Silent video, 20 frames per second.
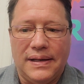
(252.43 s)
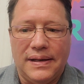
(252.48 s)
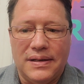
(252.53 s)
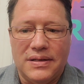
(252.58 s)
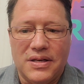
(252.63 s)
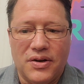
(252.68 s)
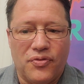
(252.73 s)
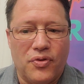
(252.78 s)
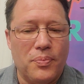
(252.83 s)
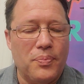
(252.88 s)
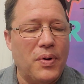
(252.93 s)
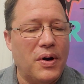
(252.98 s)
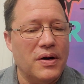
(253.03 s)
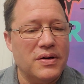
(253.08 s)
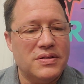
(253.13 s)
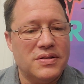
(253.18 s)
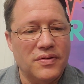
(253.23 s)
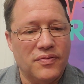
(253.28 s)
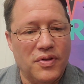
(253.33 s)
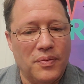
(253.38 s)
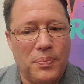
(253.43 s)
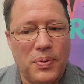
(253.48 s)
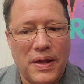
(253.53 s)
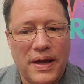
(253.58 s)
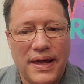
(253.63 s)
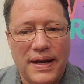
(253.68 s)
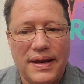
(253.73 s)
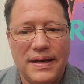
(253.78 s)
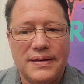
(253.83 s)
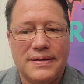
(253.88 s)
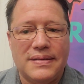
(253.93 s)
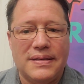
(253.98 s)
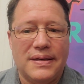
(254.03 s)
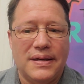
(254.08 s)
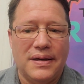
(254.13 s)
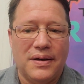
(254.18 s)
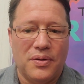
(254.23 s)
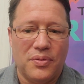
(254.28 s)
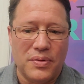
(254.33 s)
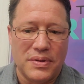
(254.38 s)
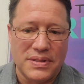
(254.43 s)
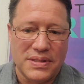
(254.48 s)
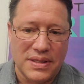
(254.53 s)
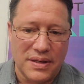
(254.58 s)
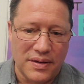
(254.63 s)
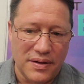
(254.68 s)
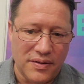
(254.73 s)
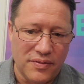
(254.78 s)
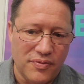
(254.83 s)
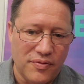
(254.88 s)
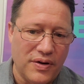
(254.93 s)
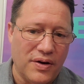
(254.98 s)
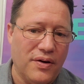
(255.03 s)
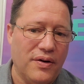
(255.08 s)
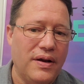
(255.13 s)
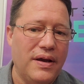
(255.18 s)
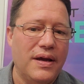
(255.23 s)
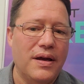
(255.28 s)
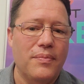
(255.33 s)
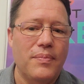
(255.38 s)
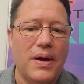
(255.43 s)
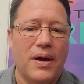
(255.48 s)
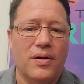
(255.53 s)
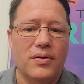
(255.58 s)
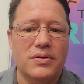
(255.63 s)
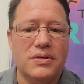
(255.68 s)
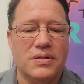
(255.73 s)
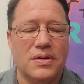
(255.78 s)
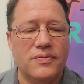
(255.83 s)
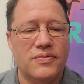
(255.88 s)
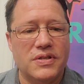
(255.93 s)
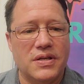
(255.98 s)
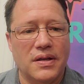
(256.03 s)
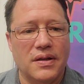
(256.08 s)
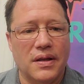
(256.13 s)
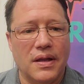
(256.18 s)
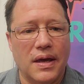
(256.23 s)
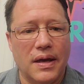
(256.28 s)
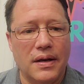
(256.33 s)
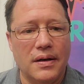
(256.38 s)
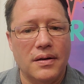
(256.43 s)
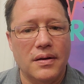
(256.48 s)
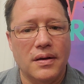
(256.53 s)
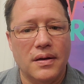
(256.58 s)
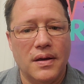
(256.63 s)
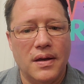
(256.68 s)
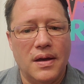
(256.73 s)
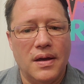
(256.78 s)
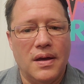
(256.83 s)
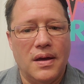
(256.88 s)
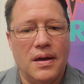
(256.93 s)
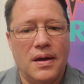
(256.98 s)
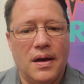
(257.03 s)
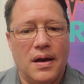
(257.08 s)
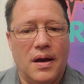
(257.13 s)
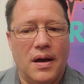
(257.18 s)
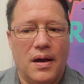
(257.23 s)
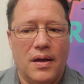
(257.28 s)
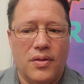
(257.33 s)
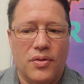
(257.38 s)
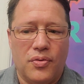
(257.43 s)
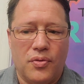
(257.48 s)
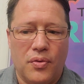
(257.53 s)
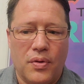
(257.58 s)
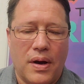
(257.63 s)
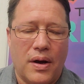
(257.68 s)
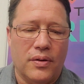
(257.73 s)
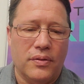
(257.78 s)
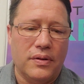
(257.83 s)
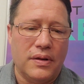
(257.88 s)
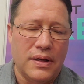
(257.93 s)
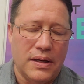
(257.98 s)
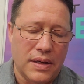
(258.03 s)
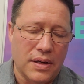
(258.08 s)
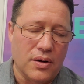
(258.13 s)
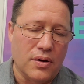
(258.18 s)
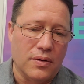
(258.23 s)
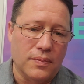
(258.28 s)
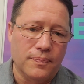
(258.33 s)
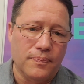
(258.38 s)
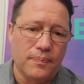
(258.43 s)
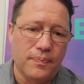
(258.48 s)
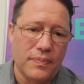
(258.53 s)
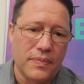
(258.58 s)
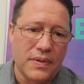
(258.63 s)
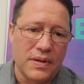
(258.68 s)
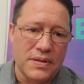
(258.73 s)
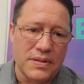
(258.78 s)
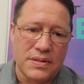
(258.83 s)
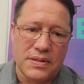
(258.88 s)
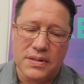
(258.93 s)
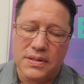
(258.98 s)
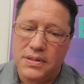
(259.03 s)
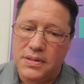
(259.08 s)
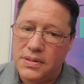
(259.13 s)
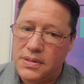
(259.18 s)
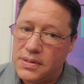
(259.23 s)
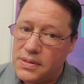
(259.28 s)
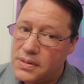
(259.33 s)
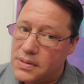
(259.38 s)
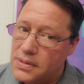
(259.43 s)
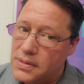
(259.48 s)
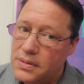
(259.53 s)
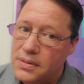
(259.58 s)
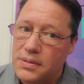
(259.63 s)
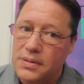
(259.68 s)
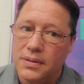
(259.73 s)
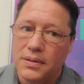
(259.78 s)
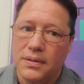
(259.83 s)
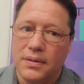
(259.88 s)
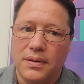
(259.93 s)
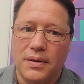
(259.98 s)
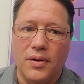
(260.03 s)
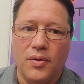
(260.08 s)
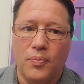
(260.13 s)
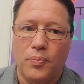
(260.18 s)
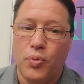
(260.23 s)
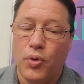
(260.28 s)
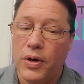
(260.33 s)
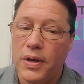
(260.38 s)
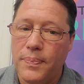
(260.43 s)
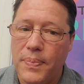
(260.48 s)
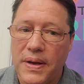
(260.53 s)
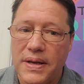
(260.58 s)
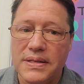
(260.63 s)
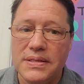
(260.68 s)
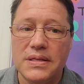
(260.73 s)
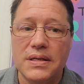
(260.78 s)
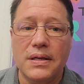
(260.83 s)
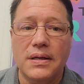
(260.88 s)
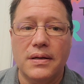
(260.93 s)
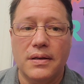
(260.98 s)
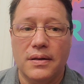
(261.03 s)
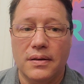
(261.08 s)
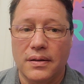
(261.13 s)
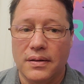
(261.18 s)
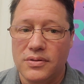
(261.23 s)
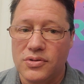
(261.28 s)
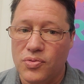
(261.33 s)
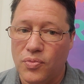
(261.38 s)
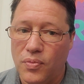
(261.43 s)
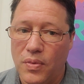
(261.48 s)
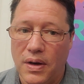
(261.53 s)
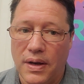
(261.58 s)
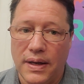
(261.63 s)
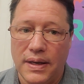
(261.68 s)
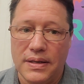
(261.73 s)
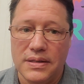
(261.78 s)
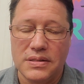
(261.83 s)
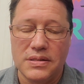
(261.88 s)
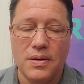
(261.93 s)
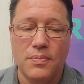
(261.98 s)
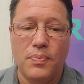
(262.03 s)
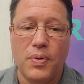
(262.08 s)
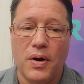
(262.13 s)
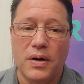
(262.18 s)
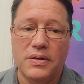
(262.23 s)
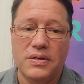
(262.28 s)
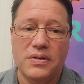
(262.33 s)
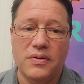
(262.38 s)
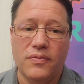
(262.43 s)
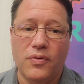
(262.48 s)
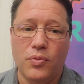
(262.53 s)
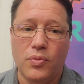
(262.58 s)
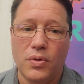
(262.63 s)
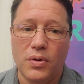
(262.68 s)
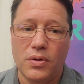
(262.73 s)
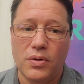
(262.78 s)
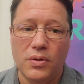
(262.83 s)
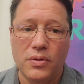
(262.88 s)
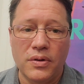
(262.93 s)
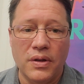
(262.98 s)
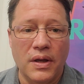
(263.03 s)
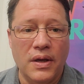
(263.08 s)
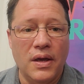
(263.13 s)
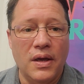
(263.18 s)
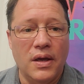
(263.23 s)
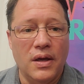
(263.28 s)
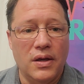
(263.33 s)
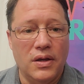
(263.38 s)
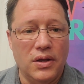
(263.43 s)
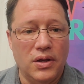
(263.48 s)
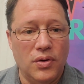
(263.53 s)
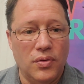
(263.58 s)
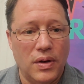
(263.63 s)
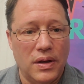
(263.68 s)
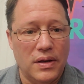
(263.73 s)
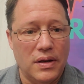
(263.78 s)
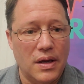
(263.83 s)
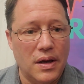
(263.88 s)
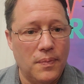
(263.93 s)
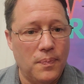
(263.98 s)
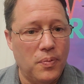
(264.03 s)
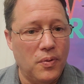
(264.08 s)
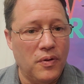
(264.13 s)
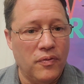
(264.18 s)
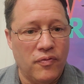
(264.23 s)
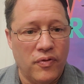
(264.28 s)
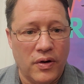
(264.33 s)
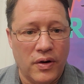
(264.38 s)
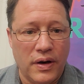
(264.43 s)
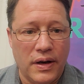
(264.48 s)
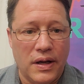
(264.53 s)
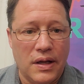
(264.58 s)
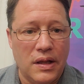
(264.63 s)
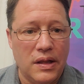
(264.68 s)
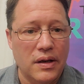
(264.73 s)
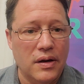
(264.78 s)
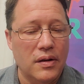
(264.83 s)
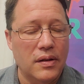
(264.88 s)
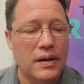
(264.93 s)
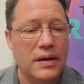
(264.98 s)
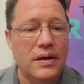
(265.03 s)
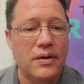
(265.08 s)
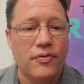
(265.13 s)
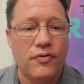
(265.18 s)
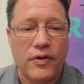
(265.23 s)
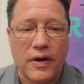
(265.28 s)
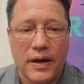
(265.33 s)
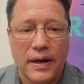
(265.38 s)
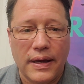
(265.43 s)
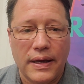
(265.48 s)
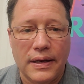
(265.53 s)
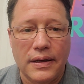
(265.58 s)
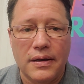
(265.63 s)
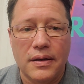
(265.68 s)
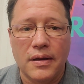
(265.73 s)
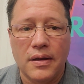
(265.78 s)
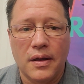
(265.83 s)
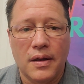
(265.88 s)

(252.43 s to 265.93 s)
different parts of the planet receive varying amounts of sunlight throughout the year. This is pretty basic. That's why in some parts of the world you end up with very clearly defined